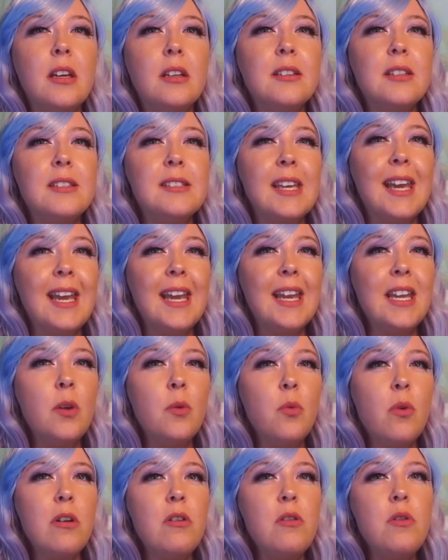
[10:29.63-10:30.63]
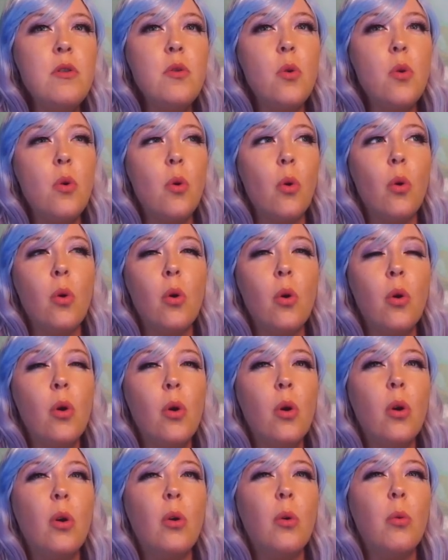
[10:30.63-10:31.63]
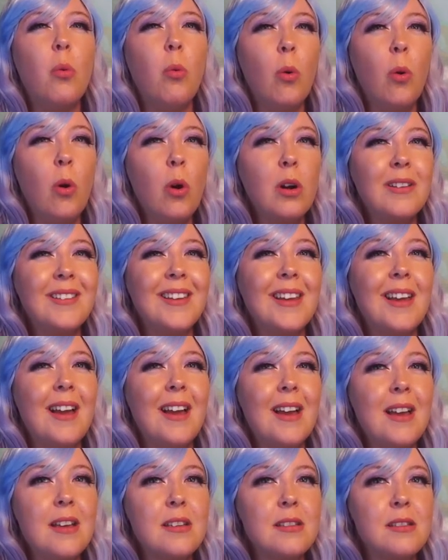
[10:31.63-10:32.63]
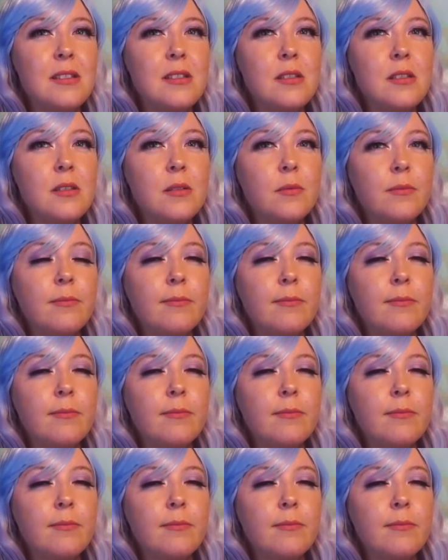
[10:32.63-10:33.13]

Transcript: Does anyone know what it is?